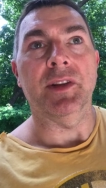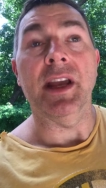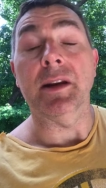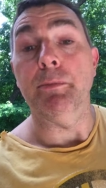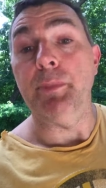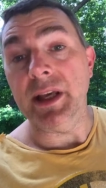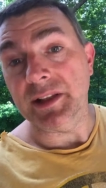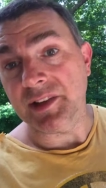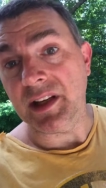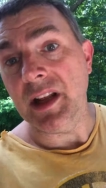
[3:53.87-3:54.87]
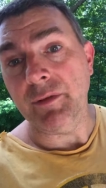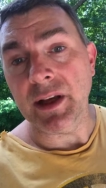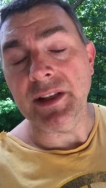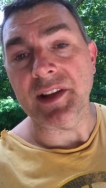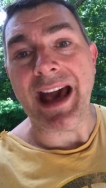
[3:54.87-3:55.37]
taking a big
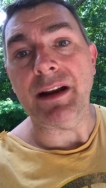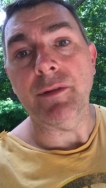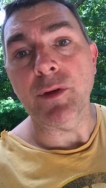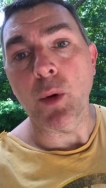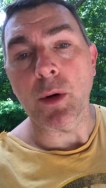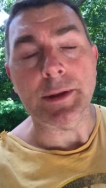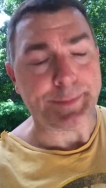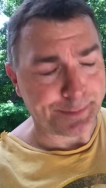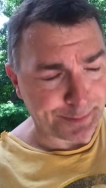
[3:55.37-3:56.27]
significance out of your